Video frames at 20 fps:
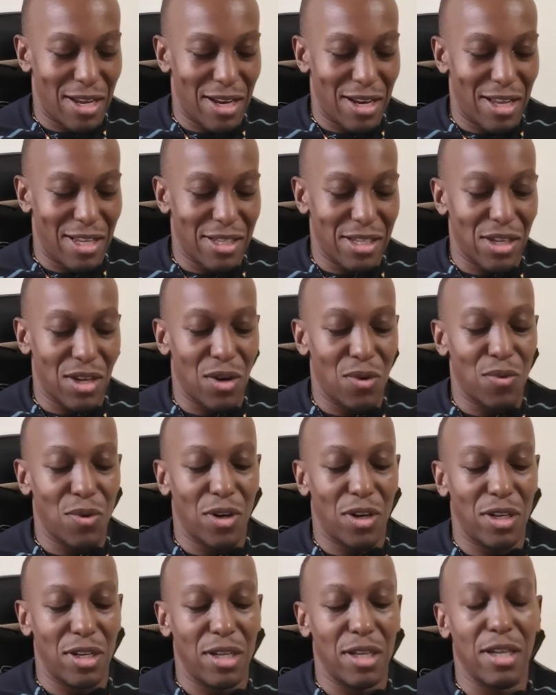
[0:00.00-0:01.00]
let's go
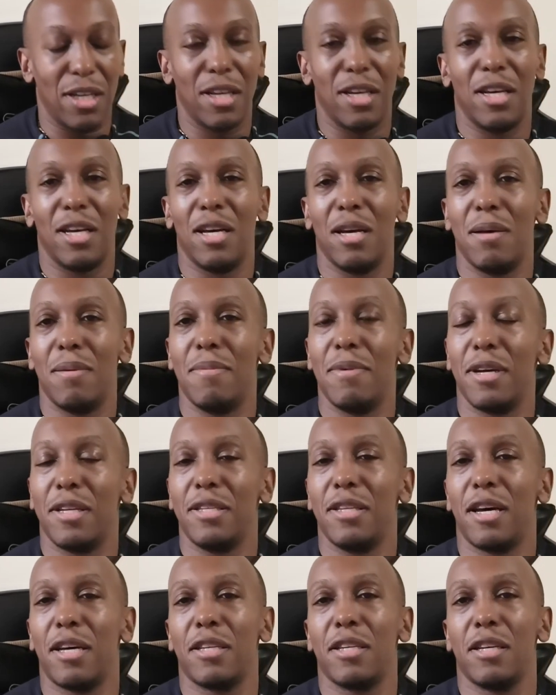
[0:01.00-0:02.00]
on.
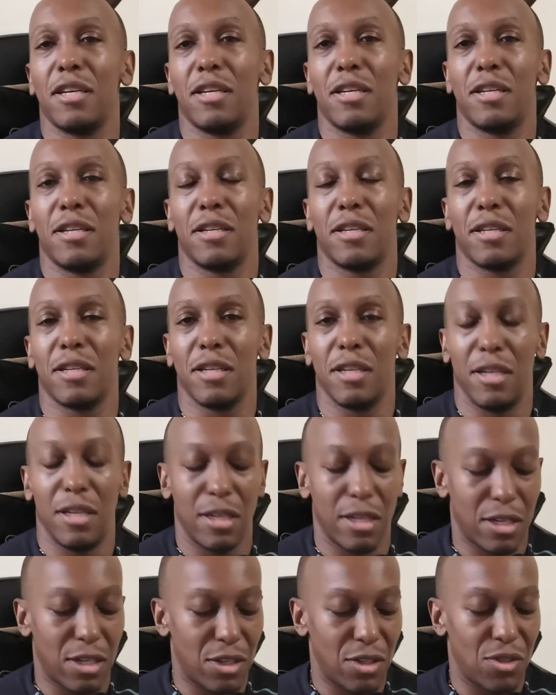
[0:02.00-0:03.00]
Another
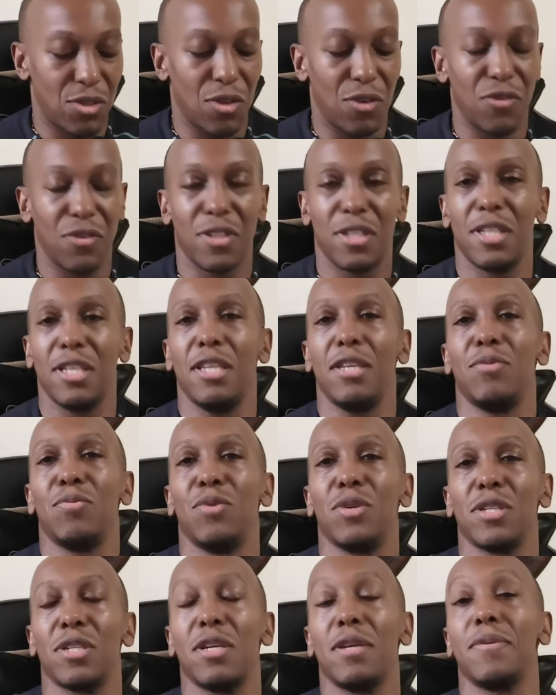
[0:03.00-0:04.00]
controversy,
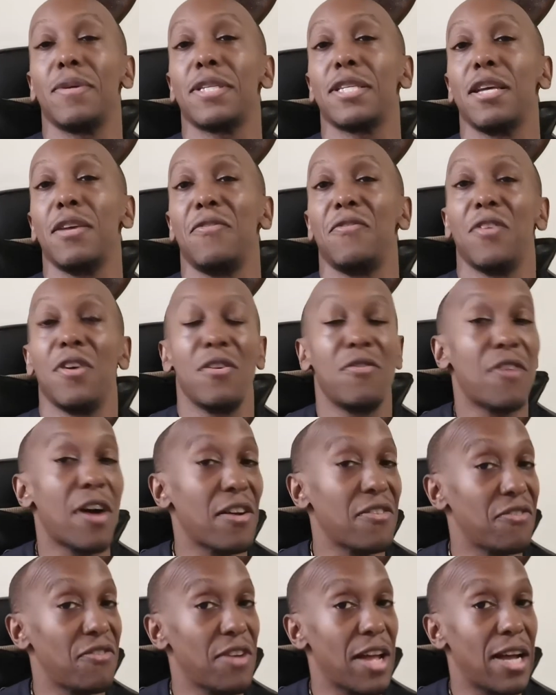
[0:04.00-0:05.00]
what did I say?
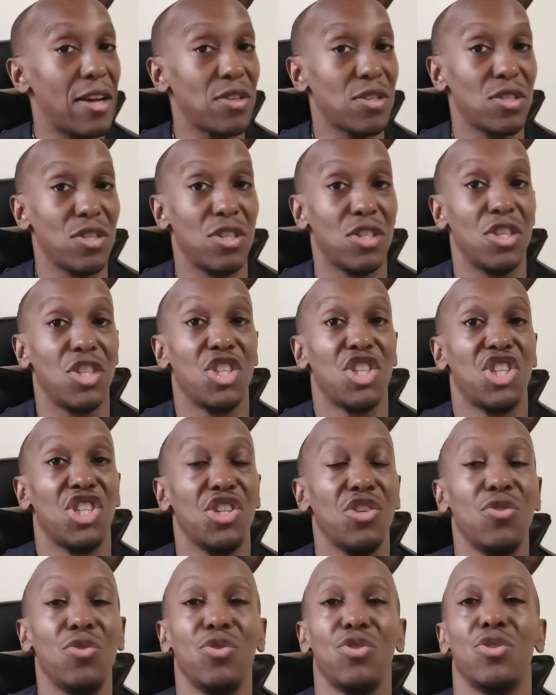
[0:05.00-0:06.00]
35,000
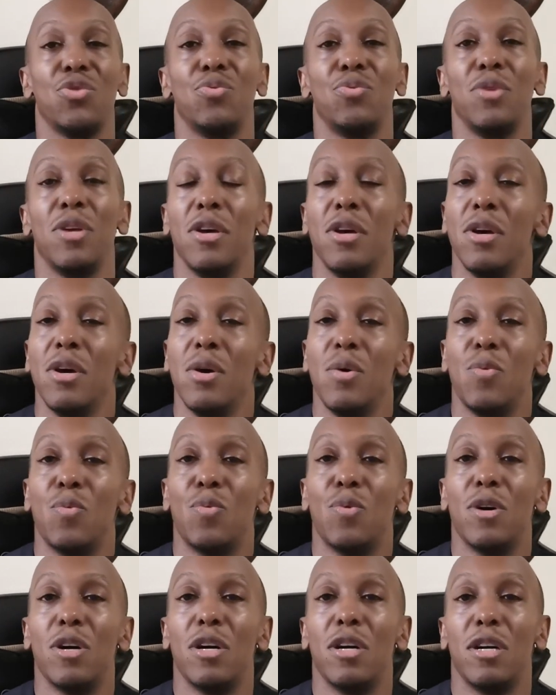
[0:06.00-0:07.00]
children
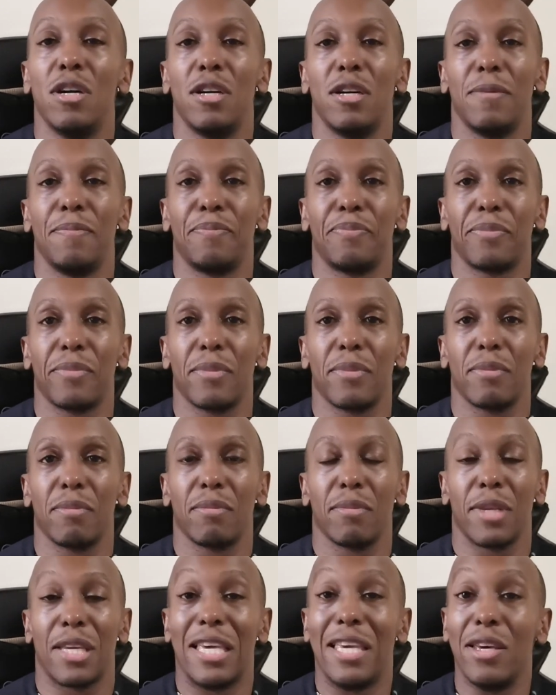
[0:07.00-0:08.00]
were
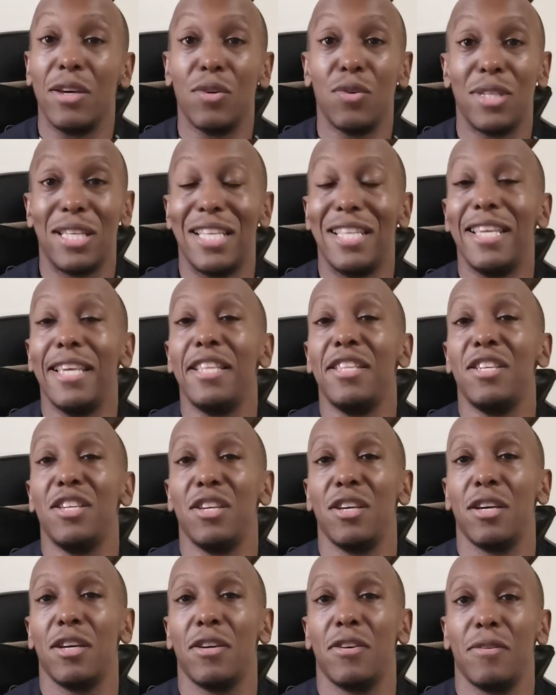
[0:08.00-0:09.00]
killed in
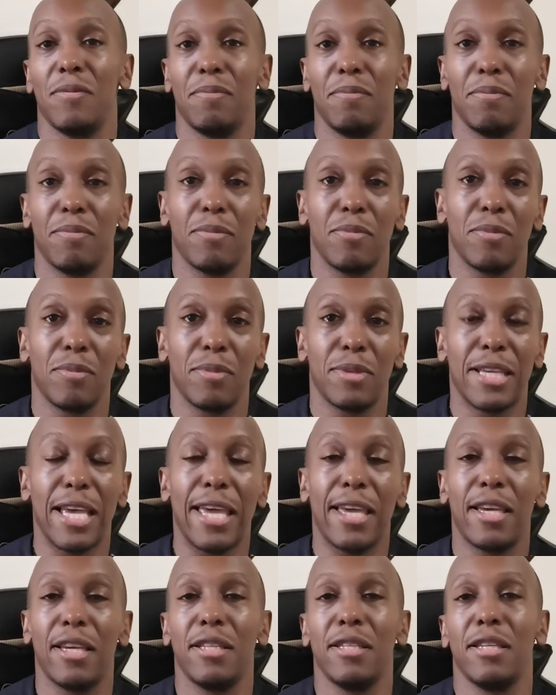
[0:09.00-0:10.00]
India
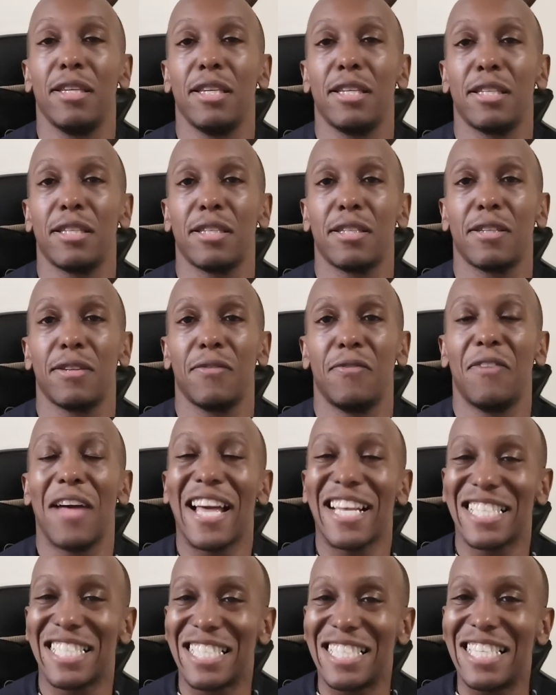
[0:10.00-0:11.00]
taking this
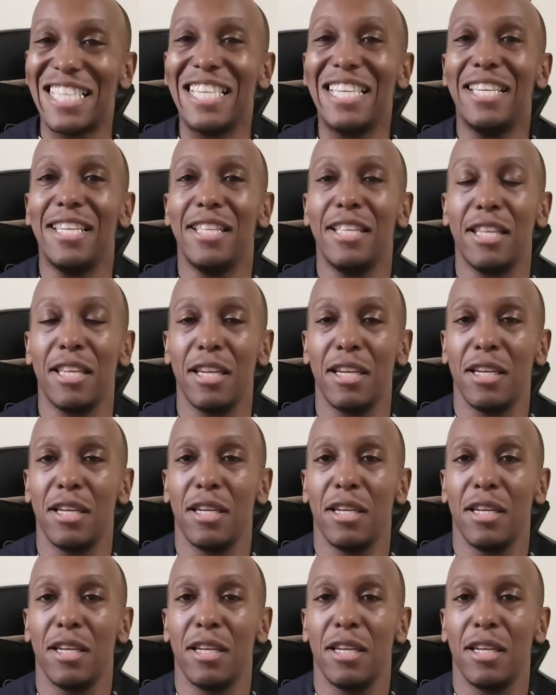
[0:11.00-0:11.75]
vaccine